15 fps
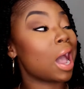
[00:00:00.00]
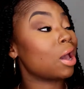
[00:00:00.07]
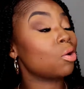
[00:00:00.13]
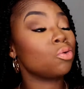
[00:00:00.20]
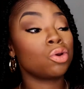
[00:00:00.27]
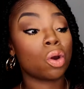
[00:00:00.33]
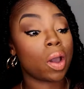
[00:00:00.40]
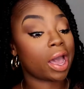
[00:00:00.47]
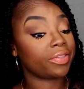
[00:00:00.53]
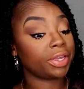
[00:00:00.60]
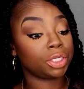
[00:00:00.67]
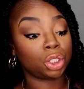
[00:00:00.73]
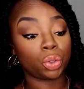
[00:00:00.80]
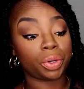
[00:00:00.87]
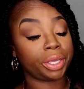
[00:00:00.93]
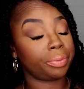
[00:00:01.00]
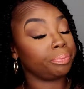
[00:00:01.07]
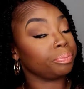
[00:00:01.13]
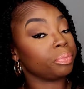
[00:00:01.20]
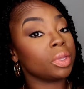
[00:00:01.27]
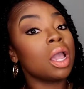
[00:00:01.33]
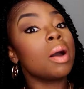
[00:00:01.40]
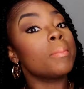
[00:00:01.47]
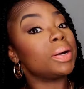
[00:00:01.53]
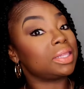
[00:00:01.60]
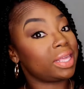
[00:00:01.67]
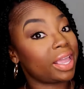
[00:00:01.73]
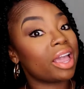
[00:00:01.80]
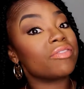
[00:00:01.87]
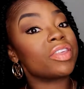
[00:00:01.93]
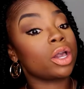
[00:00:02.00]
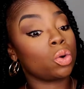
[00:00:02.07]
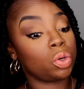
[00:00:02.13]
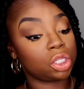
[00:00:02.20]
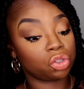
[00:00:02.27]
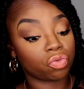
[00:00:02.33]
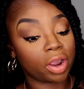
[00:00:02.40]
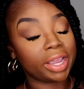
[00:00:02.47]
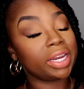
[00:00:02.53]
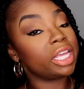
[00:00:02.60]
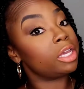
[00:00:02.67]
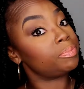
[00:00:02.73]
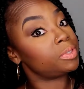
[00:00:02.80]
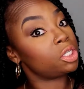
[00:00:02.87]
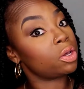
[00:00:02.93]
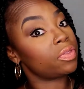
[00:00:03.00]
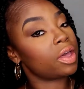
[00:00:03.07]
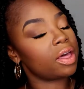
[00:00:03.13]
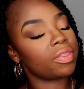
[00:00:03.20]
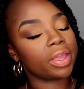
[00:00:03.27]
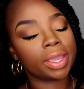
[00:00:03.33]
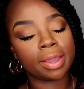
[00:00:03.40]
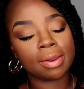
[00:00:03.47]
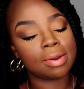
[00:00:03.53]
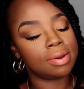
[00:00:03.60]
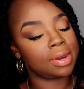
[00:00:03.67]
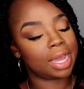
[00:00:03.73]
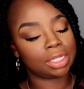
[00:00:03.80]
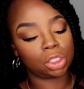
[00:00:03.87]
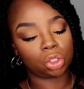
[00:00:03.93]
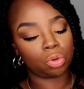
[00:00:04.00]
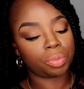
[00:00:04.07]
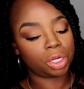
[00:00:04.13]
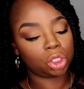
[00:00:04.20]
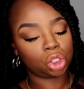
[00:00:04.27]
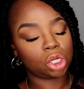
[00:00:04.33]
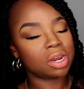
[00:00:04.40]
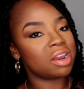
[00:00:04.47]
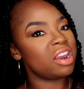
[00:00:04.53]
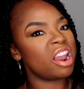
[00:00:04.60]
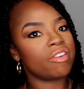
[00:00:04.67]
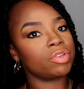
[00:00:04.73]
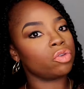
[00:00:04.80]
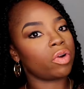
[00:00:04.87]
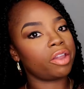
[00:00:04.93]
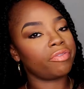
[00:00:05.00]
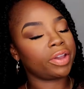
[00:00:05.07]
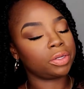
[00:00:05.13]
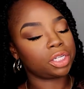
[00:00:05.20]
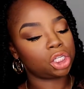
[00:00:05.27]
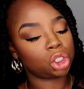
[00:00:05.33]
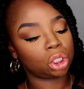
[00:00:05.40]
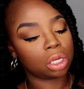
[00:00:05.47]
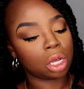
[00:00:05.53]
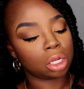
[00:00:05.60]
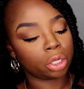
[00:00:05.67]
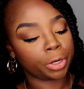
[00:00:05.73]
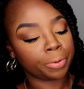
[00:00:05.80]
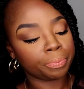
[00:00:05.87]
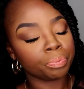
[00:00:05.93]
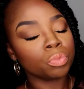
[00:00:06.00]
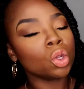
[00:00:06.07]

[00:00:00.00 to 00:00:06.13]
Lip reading: I don't know how they do it, but they have that quiz right. Ipsy, on the other hand, not so much. Never the right foundation color.